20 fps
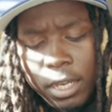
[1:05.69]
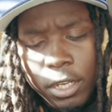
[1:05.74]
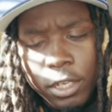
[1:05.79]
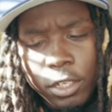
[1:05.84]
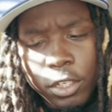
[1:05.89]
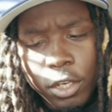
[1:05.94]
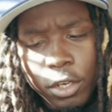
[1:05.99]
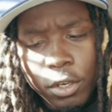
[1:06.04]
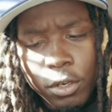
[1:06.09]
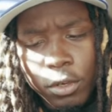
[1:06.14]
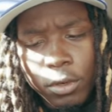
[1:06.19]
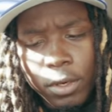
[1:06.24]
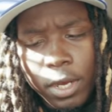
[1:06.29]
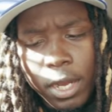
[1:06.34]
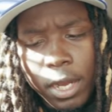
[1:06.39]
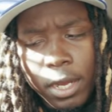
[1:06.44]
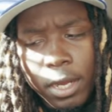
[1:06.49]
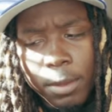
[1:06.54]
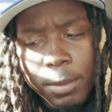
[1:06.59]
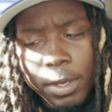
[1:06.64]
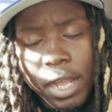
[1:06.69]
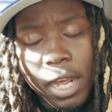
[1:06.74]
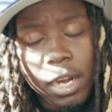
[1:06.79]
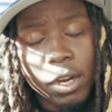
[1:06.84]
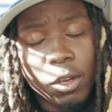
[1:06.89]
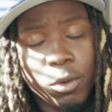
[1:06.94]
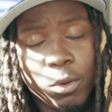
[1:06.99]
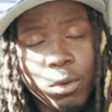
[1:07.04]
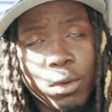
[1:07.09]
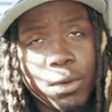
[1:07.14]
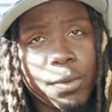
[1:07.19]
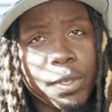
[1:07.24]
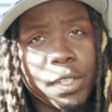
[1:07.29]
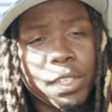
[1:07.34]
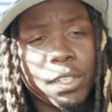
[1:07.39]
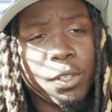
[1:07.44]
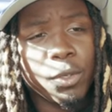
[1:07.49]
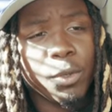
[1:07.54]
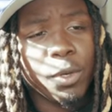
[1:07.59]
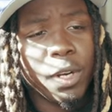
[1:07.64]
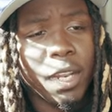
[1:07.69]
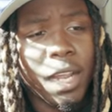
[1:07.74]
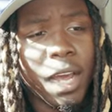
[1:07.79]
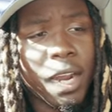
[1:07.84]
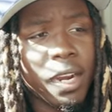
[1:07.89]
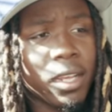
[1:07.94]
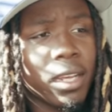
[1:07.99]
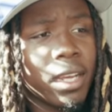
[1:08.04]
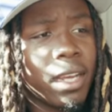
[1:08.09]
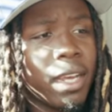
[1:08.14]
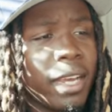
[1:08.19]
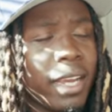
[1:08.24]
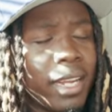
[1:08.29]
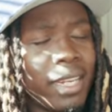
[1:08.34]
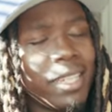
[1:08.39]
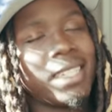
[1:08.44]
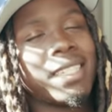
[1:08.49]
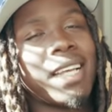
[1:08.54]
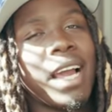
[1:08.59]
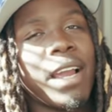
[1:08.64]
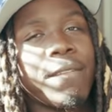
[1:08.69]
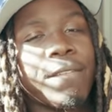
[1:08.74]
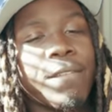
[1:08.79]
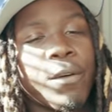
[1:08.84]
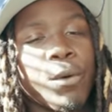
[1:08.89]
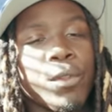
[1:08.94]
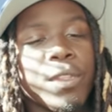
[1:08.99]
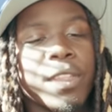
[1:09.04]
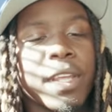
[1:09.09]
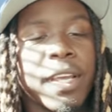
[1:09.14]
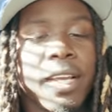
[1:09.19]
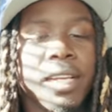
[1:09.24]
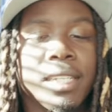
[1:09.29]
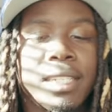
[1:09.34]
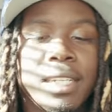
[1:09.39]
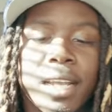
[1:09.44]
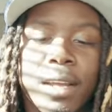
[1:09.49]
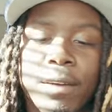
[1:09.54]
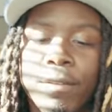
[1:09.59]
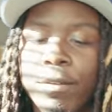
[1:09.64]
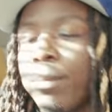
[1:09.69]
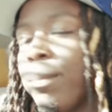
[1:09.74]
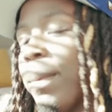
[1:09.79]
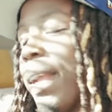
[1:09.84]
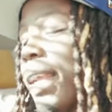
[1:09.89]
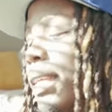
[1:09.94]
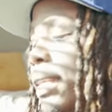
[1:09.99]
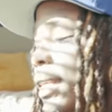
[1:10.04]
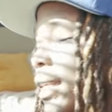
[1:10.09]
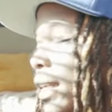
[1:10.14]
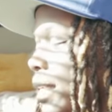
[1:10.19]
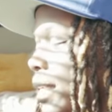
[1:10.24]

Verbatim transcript: So um, a lot of cool ones too and a lot of insightful things and information